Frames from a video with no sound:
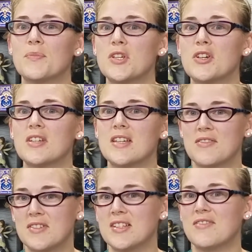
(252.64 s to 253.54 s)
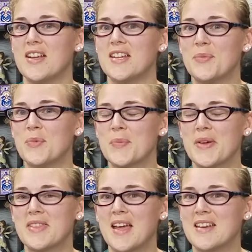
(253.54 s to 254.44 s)
You can definitely find out more
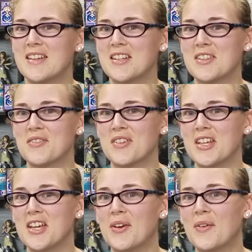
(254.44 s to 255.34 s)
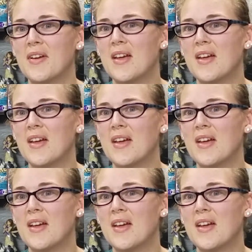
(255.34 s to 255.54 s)
about that in another video.